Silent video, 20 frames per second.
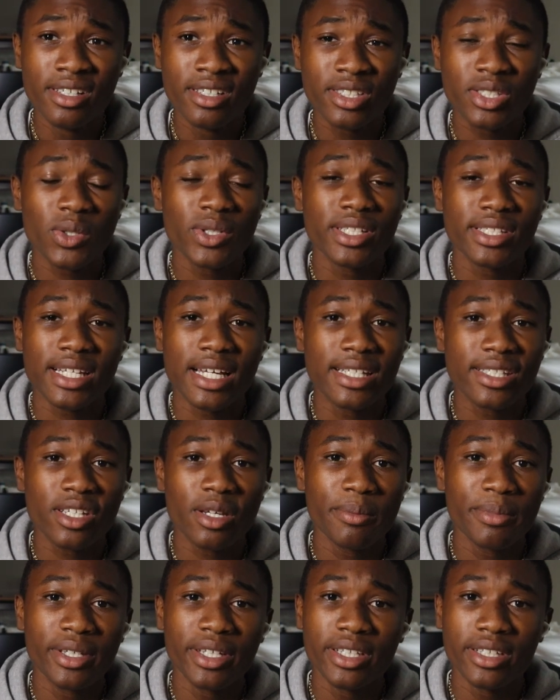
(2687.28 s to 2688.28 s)
So it just ends
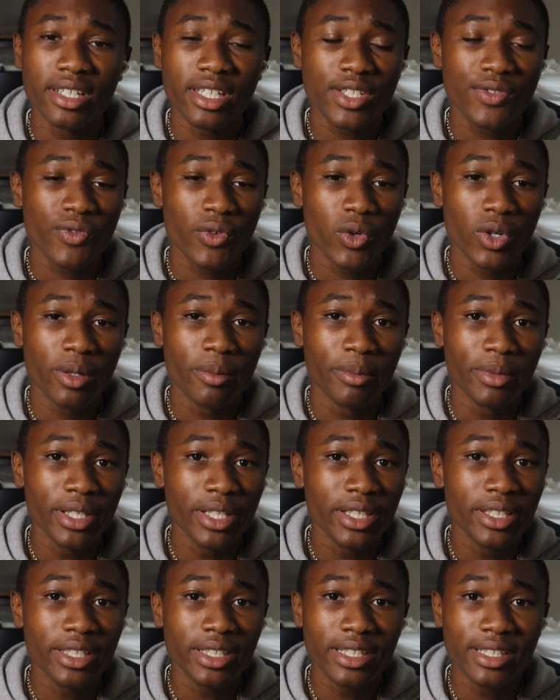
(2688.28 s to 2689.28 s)
up being us four,
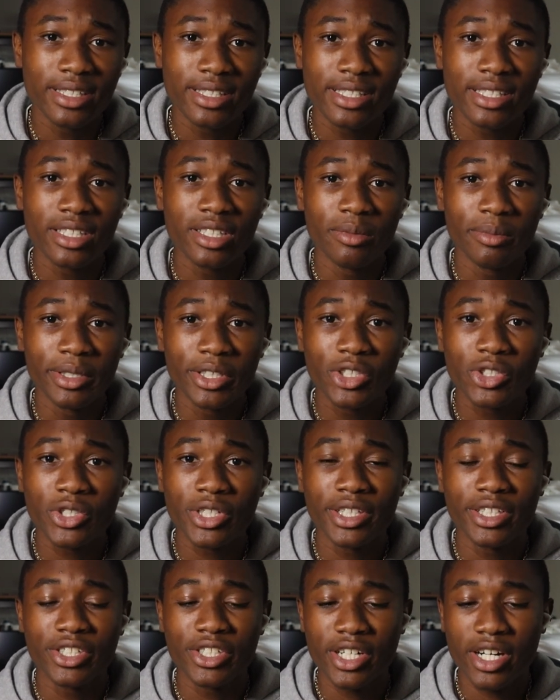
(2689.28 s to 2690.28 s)
me, Easy,
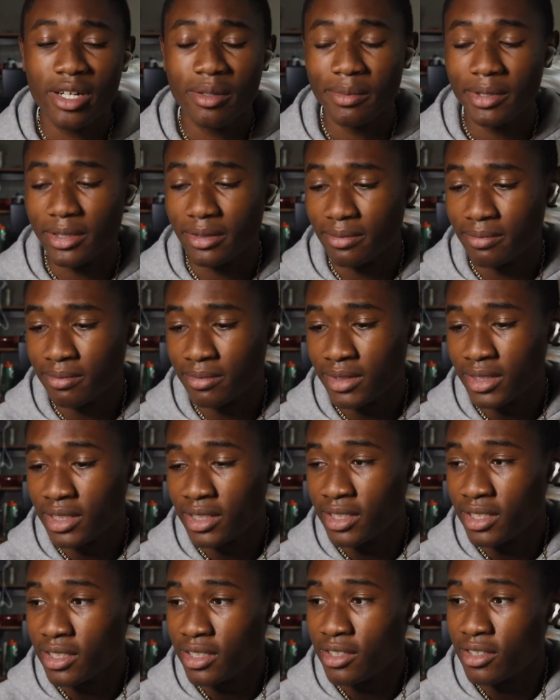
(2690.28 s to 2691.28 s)
Dimitri, and Jeremy.
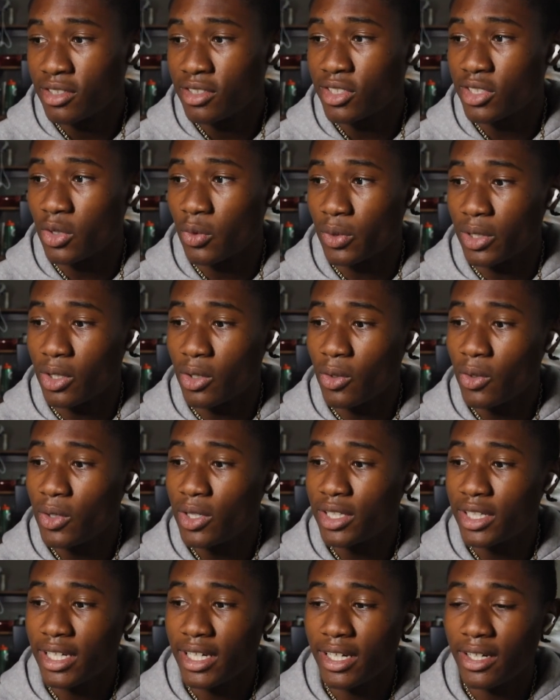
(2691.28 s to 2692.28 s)
So we're
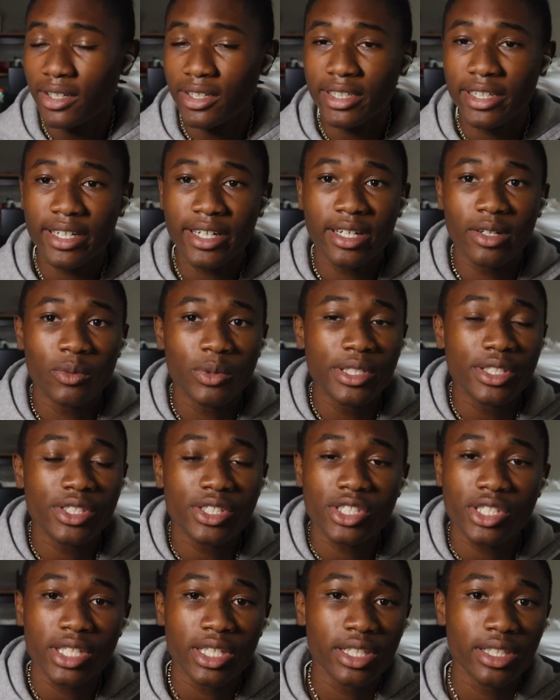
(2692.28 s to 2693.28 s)
going down there, and we
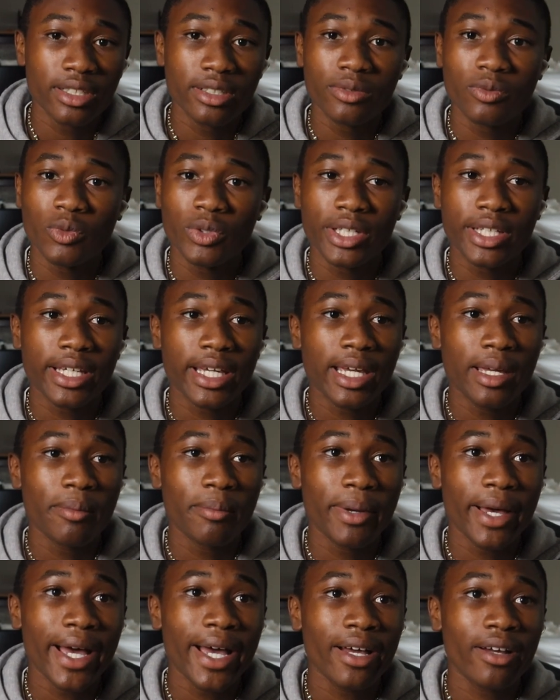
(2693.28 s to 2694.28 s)
just chilling. We
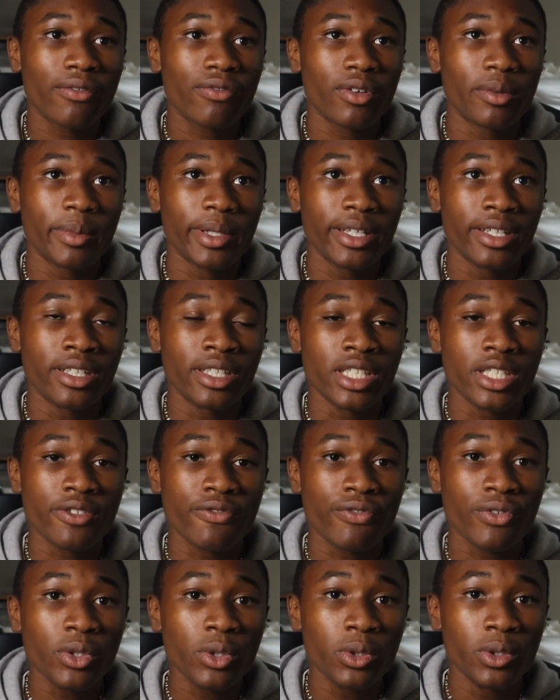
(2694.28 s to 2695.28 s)
came back from getting this
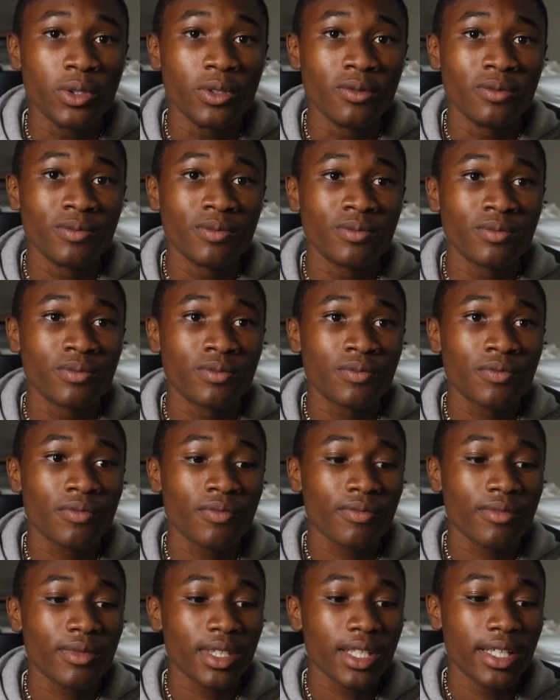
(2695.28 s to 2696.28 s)
food,
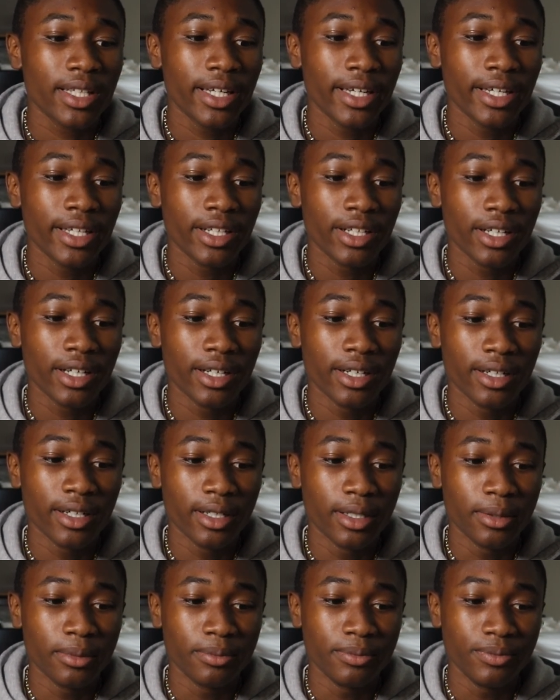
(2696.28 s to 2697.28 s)
and
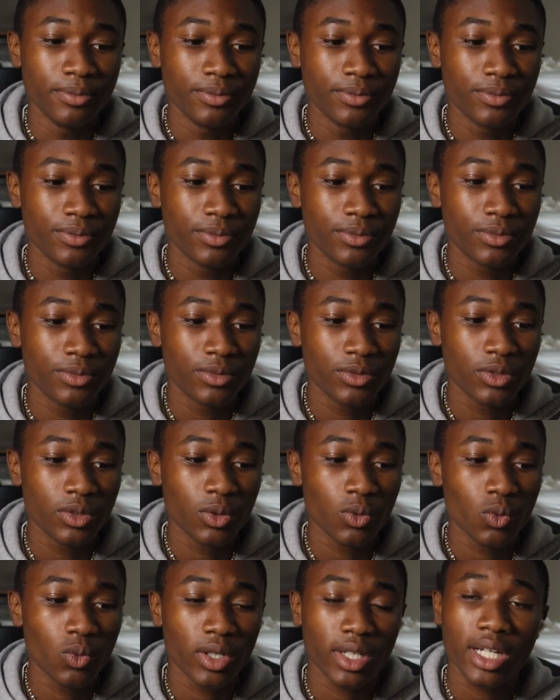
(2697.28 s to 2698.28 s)

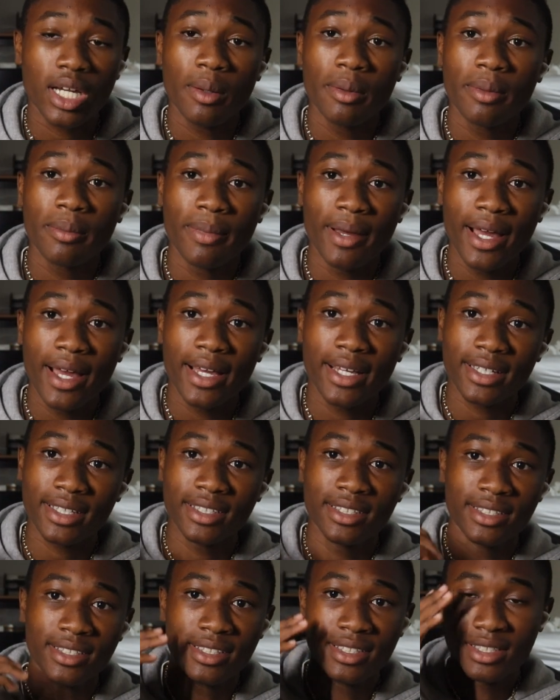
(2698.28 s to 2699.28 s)
we're coming back
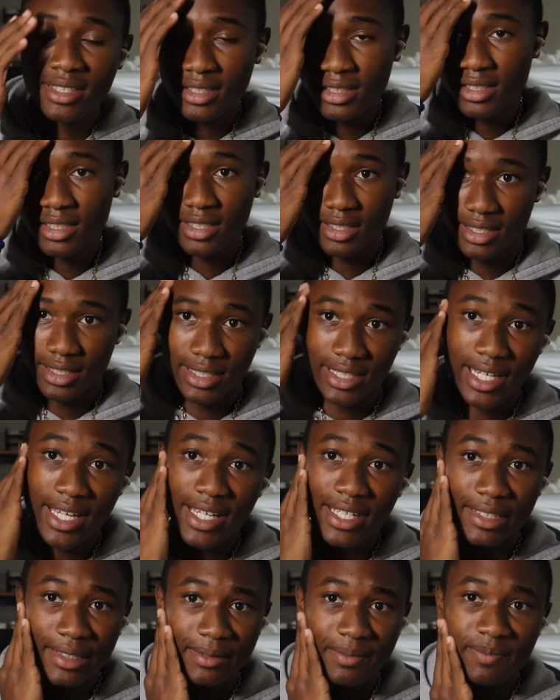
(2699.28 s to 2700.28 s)
to the
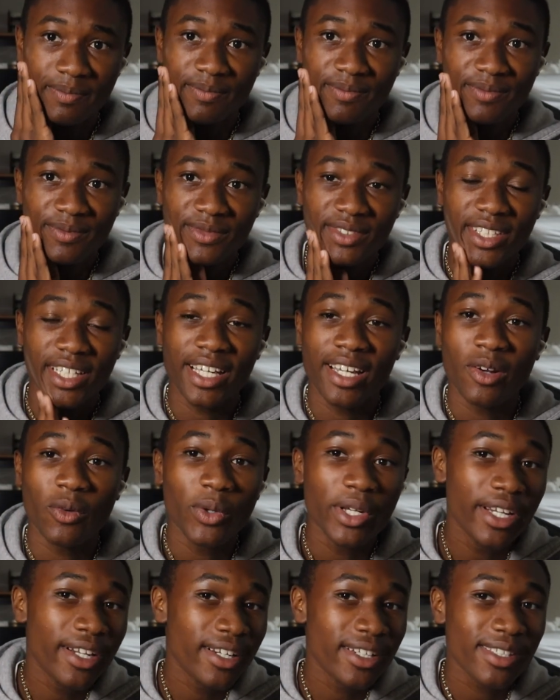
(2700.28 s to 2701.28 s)
den, and
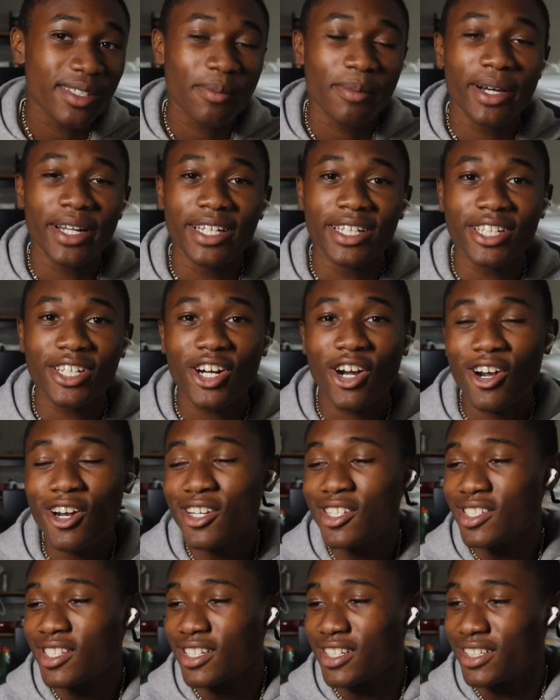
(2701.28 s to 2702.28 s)
we hear somebody
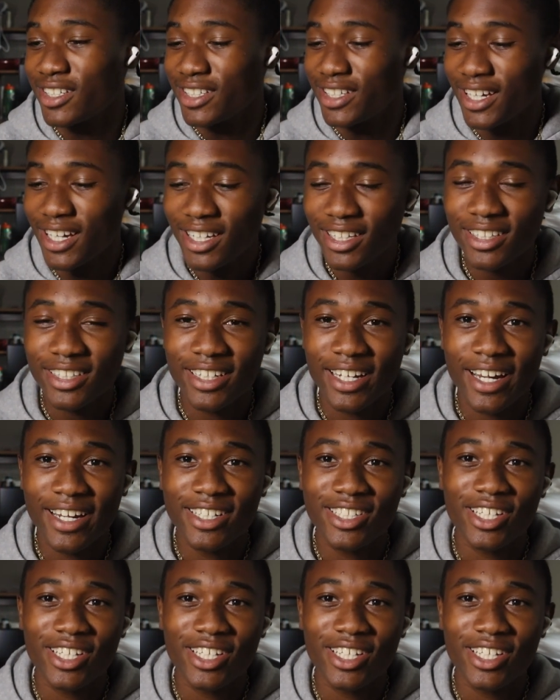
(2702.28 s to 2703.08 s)
cursing and yelling at